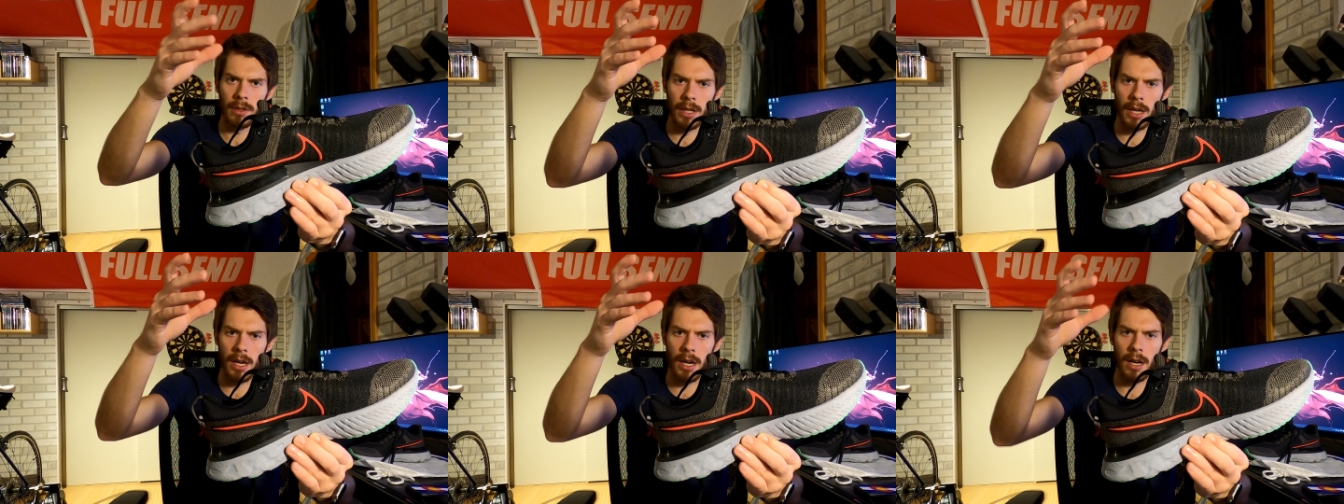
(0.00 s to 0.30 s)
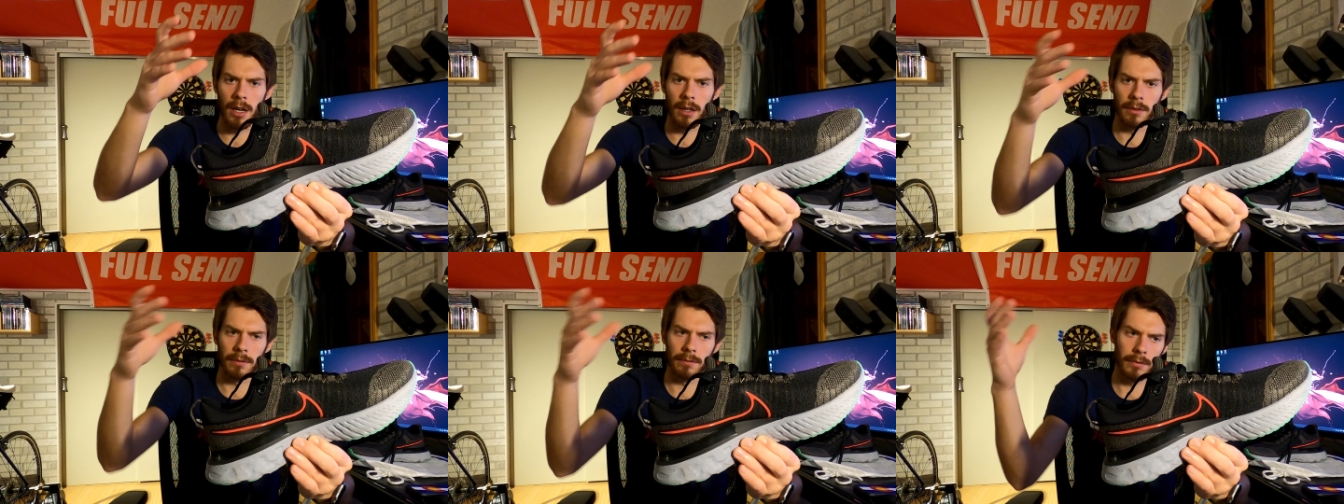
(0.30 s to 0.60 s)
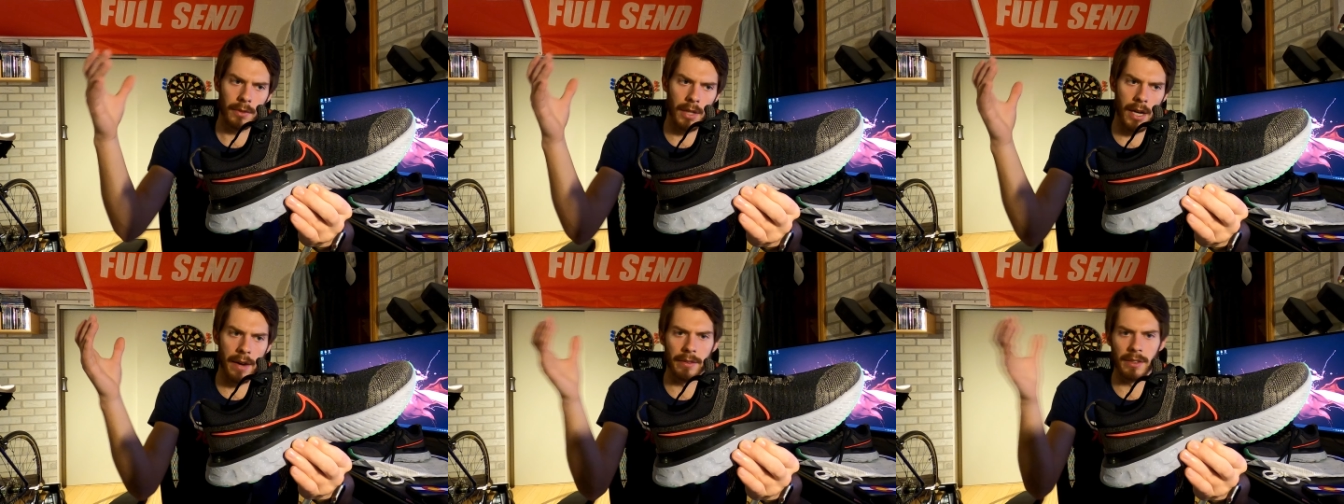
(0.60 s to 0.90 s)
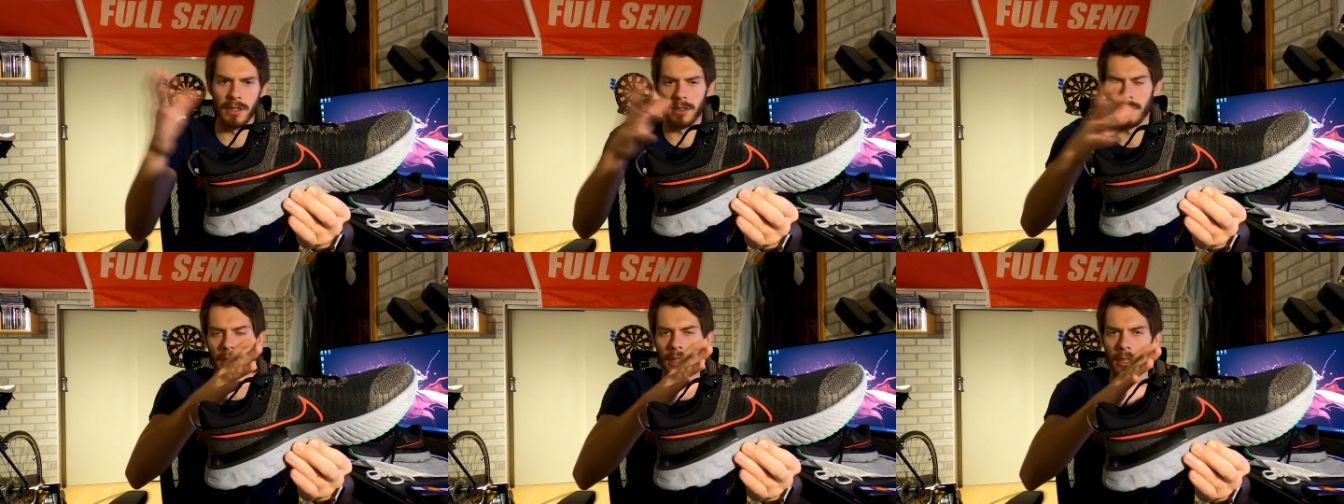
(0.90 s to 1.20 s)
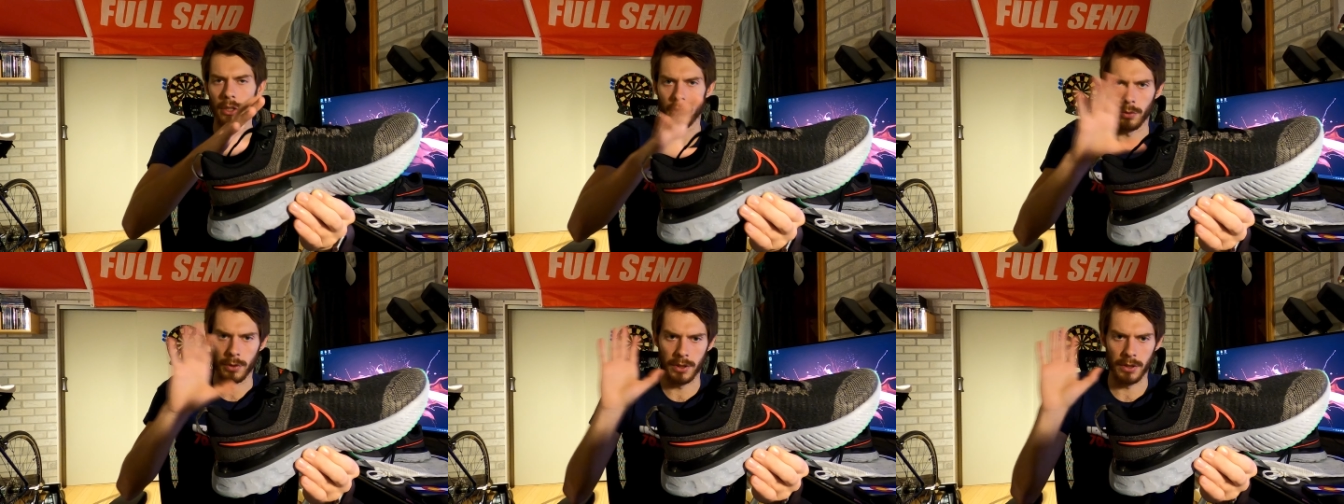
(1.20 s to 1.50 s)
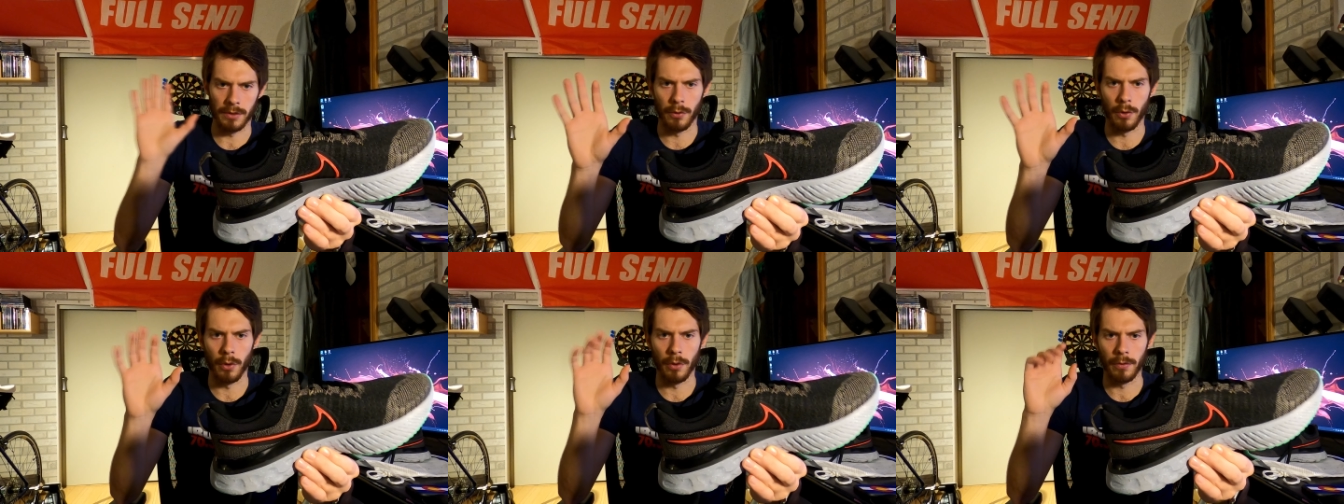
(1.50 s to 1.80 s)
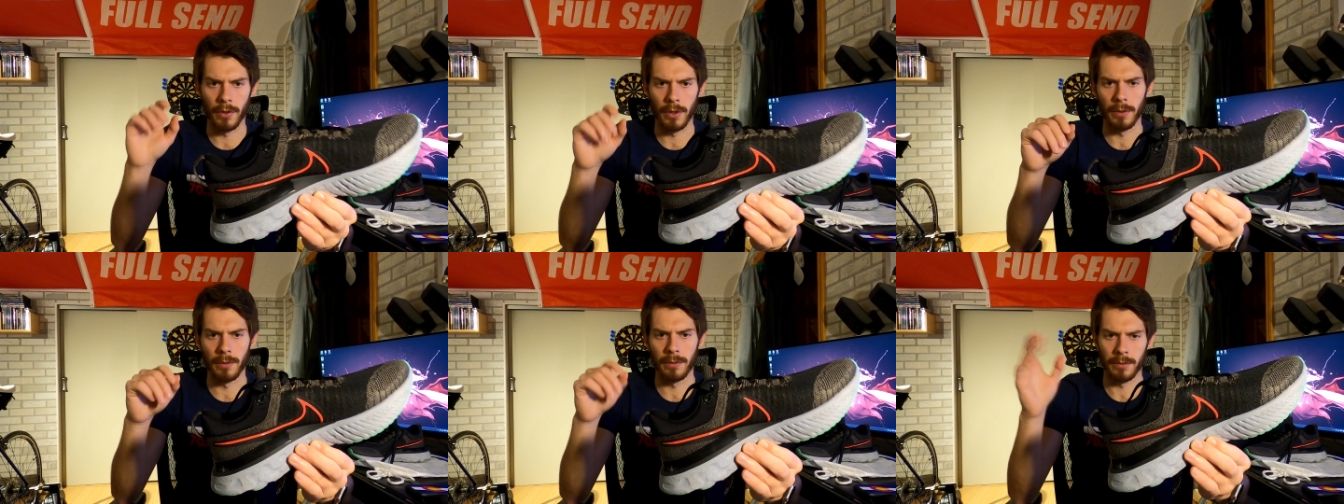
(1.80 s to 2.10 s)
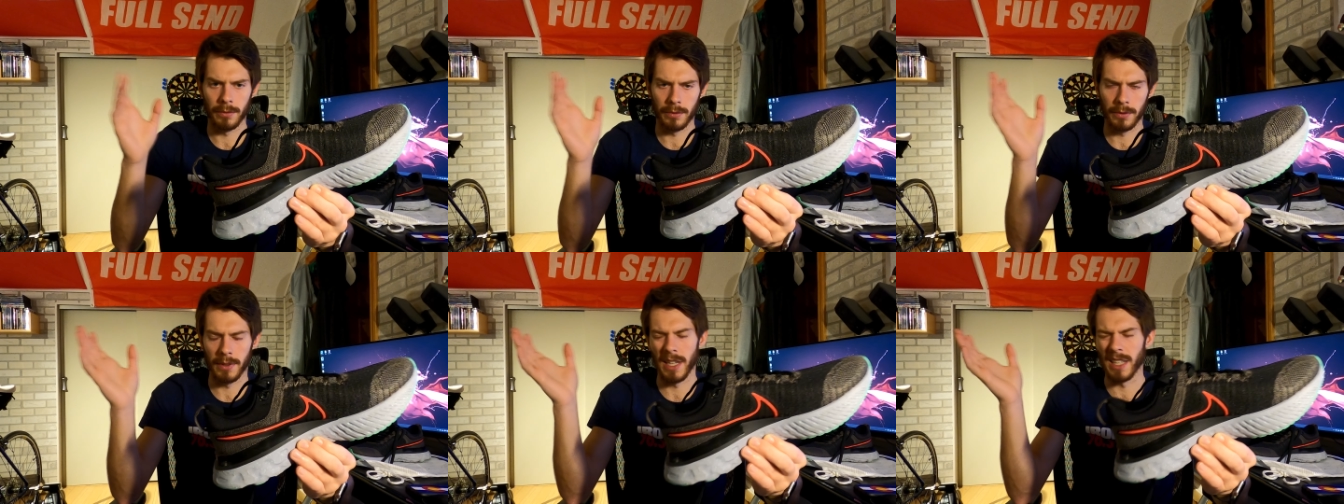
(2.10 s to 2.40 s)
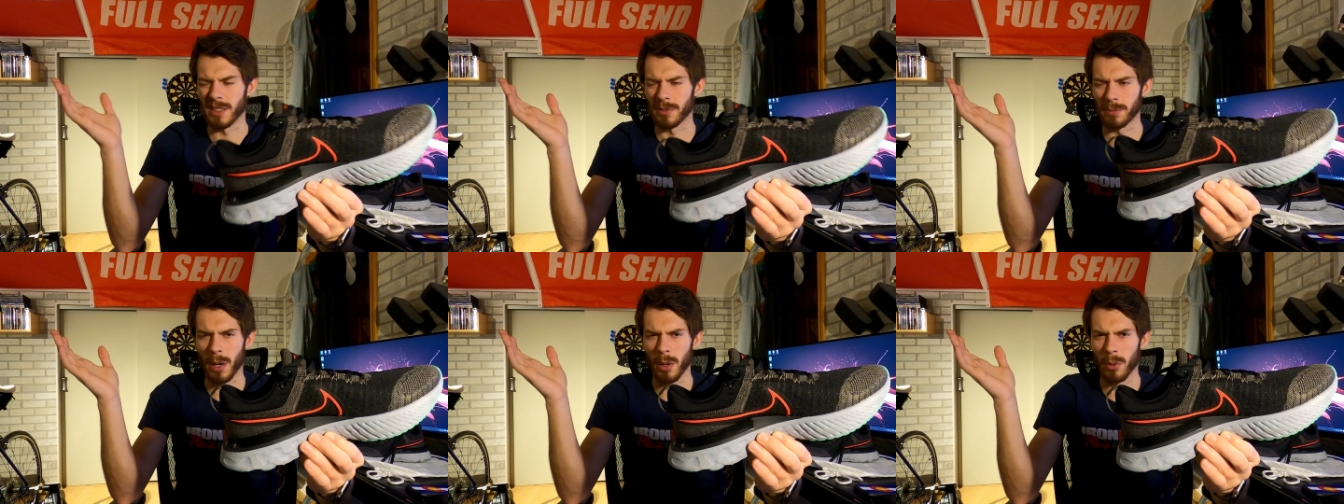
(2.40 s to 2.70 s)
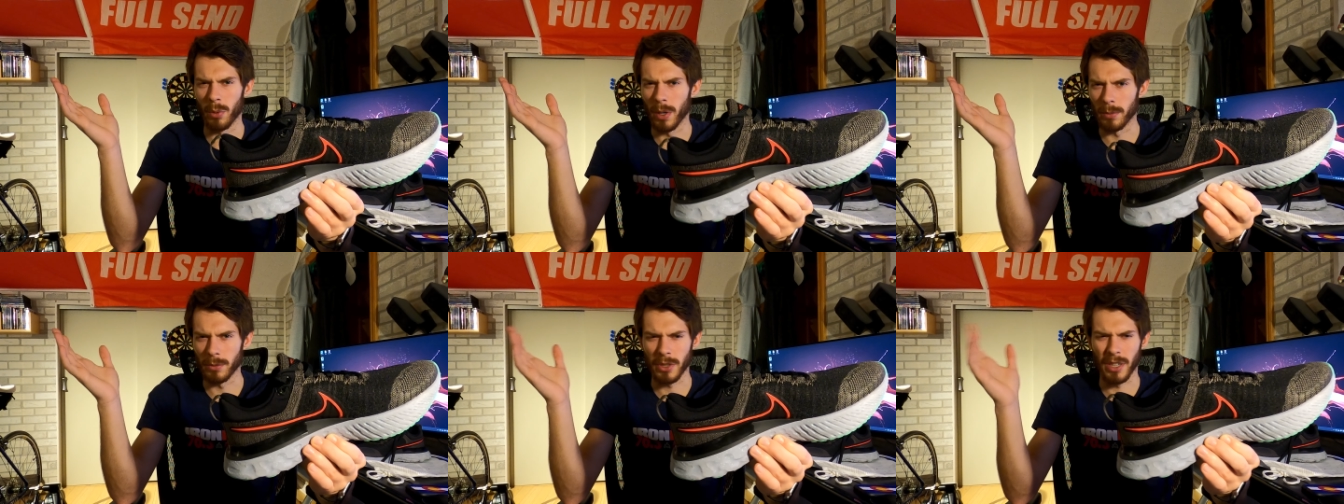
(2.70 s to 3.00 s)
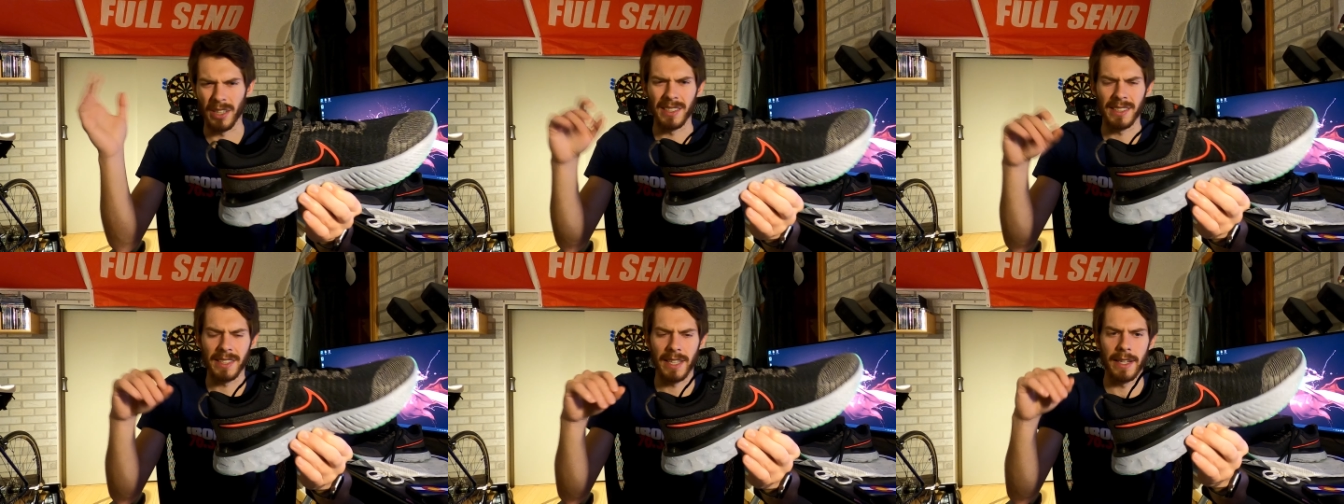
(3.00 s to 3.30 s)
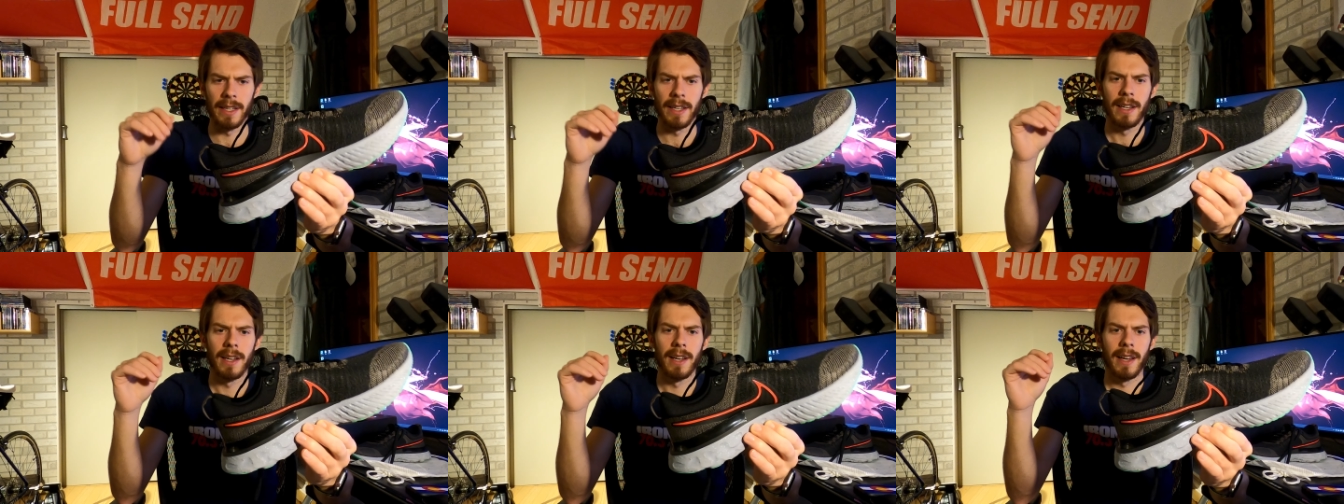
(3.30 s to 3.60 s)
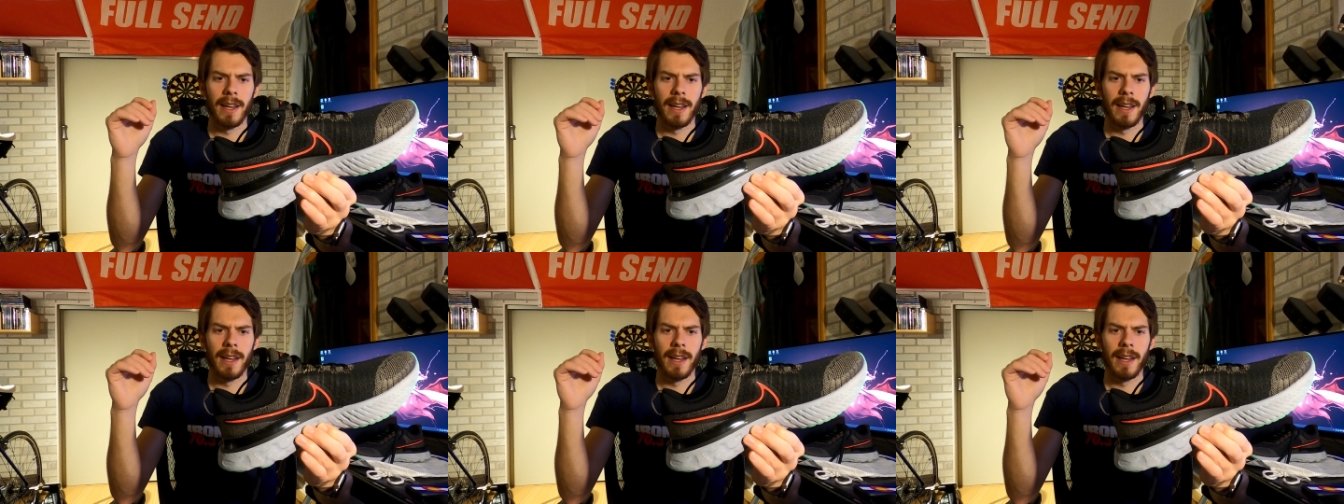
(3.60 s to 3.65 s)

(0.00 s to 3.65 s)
obviously leaning towards the forefoot. That's probably what I'm trying to say.